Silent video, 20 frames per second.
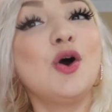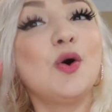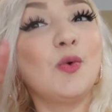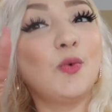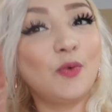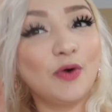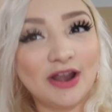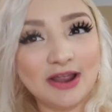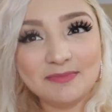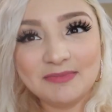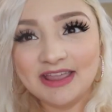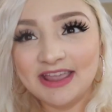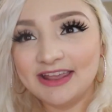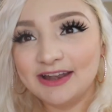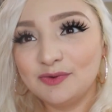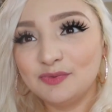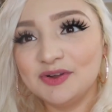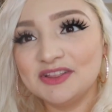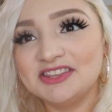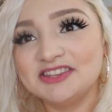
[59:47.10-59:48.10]
where I'm
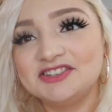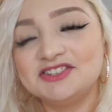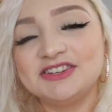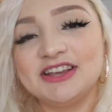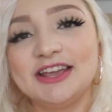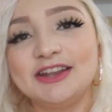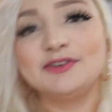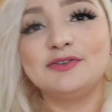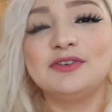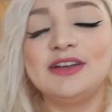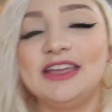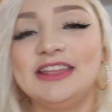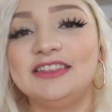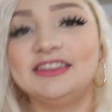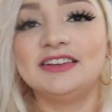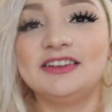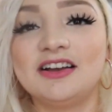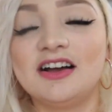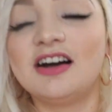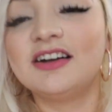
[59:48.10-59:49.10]
headed with this channel
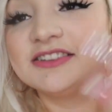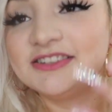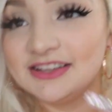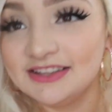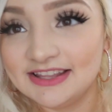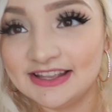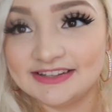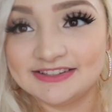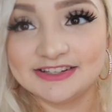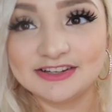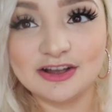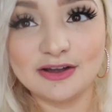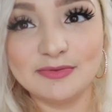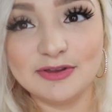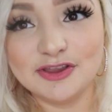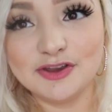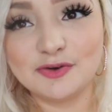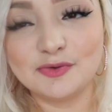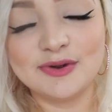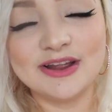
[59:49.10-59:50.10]
and the content that's
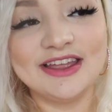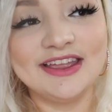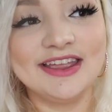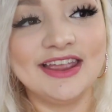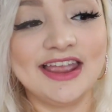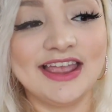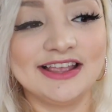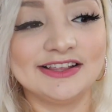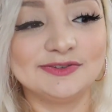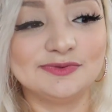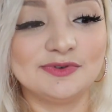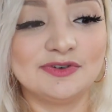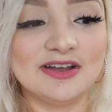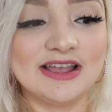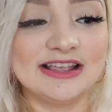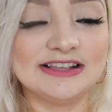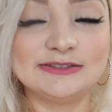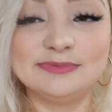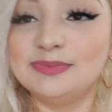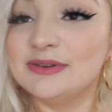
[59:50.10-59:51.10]
coming your way as well
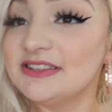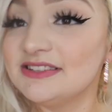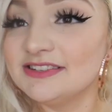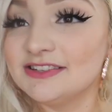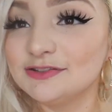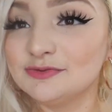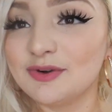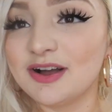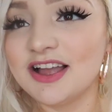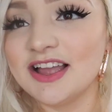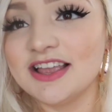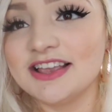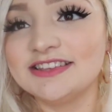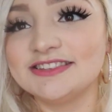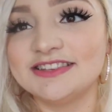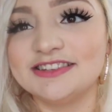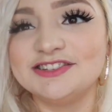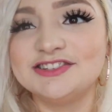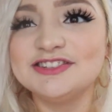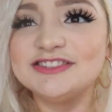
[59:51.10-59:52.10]
as business
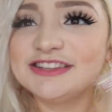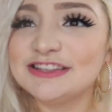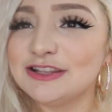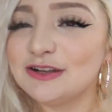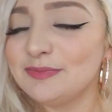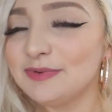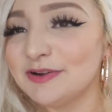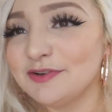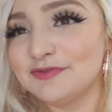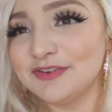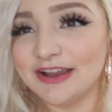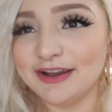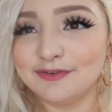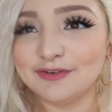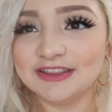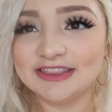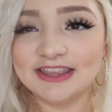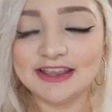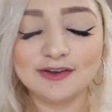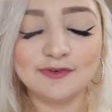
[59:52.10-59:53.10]
wise and just a little bit of
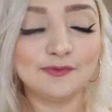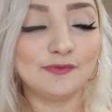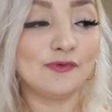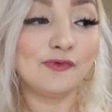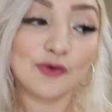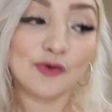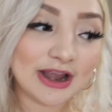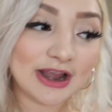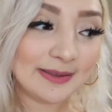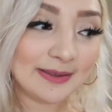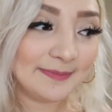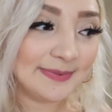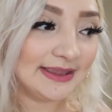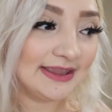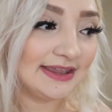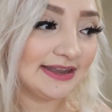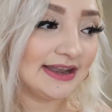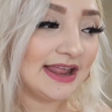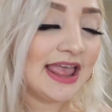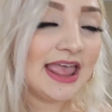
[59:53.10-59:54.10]
everything of where I've
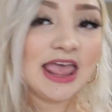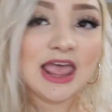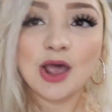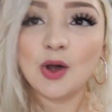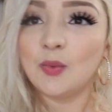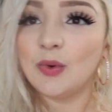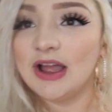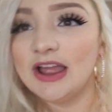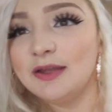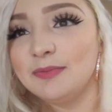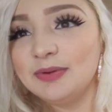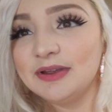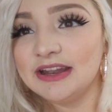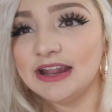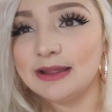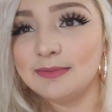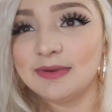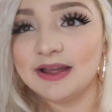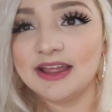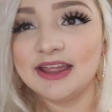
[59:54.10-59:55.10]
been why I've been
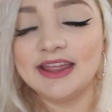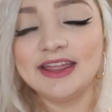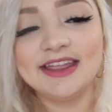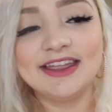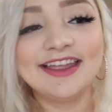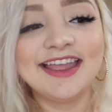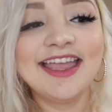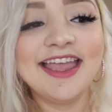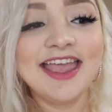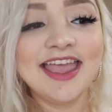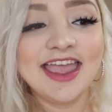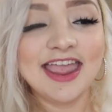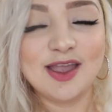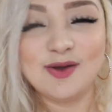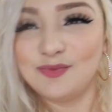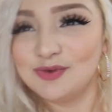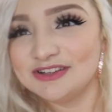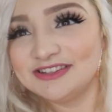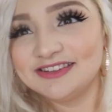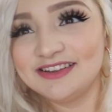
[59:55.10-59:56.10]
in my
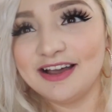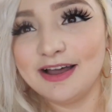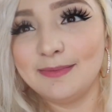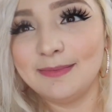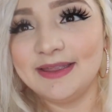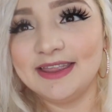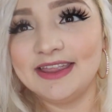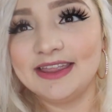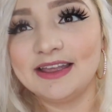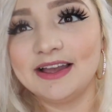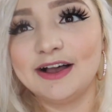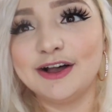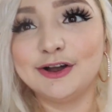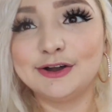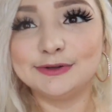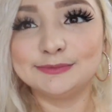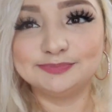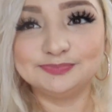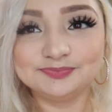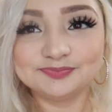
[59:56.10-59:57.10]
and what's coming
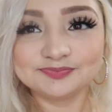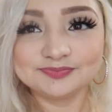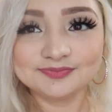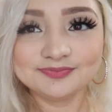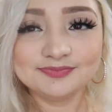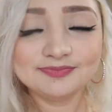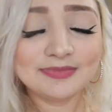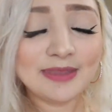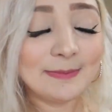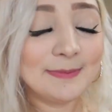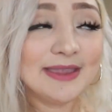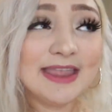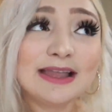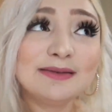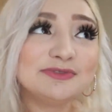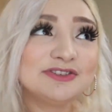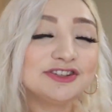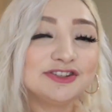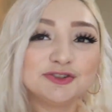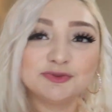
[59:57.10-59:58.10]
um but yeah
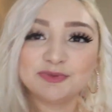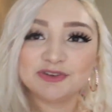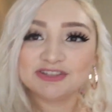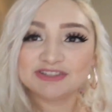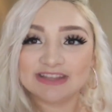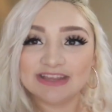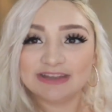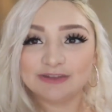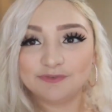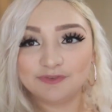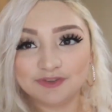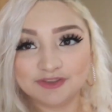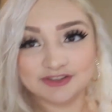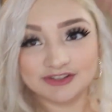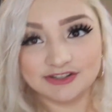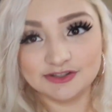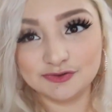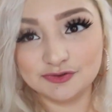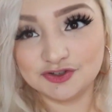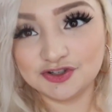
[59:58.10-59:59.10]
i'm just super excited for
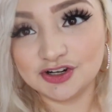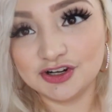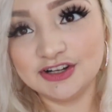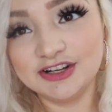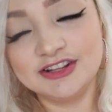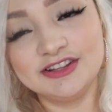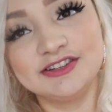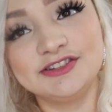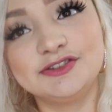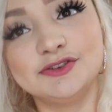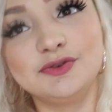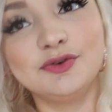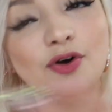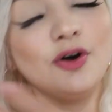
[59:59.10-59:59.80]
this new journey this new